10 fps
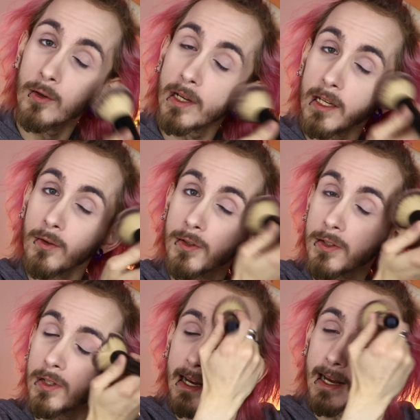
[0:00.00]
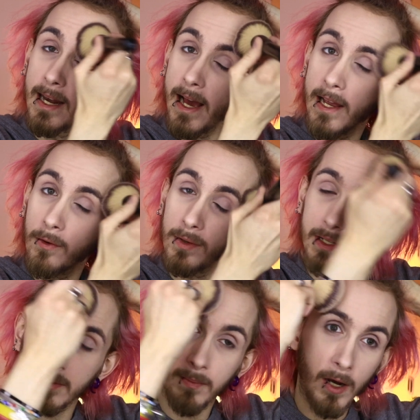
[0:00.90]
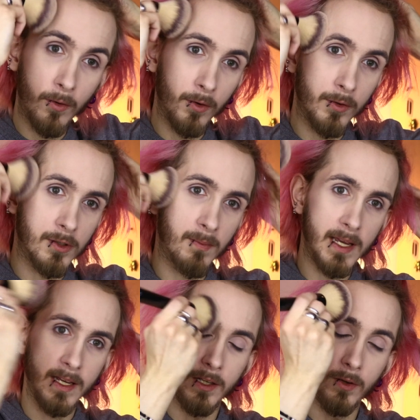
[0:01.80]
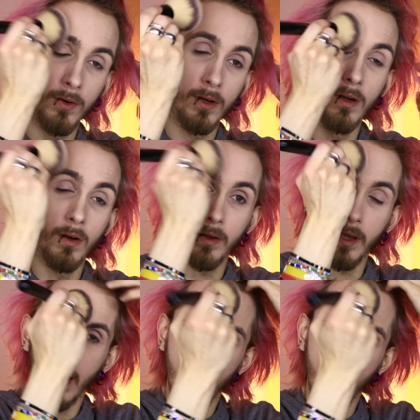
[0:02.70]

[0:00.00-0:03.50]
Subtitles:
You can just rely on this powder just making you look